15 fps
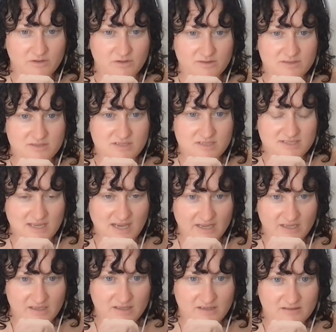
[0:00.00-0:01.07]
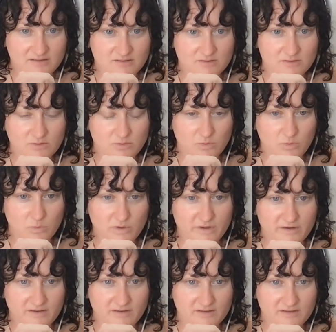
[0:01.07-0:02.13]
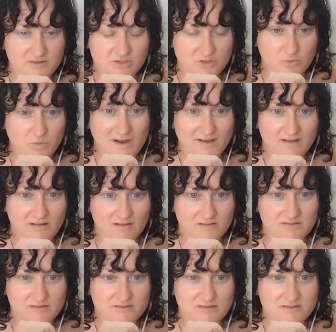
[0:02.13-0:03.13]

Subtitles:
society would do well